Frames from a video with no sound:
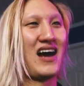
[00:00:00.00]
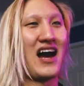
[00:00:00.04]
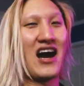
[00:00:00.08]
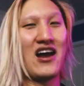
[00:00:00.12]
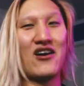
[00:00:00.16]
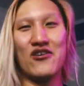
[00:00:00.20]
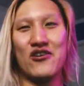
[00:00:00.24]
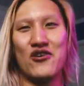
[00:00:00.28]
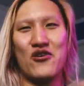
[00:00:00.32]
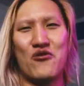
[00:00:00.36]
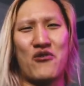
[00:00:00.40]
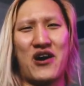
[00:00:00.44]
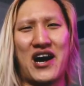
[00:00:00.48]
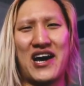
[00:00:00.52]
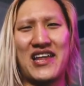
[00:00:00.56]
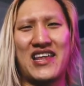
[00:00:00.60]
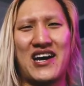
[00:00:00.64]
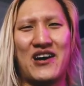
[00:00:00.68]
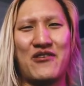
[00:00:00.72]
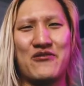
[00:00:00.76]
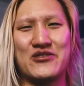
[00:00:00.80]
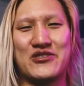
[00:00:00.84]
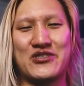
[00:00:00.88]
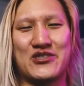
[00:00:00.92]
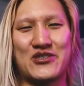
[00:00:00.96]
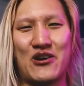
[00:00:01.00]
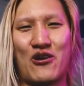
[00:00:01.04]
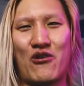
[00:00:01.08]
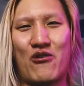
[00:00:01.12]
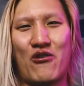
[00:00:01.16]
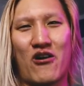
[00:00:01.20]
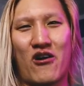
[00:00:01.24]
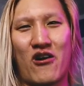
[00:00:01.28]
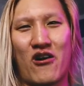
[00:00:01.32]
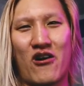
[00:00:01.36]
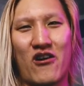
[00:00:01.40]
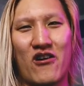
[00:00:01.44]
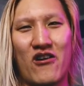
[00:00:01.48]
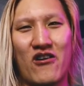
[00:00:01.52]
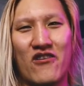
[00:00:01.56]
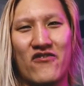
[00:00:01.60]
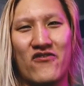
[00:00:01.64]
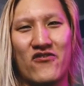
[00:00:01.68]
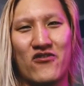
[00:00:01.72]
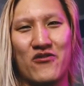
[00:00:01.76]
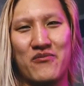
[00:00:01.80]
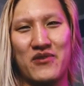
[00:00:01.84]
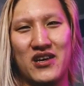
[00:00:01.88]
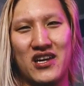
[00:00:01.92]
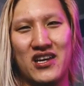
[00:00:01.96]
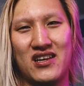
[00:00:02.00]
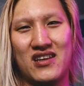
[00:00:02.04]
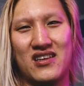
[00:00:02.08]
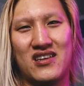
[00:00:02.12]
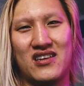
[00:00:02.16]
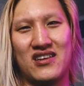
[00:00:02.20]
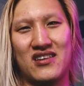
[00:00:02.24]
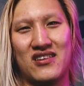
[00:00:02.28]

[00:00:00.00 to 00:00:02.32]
I don't know why that was so hard for me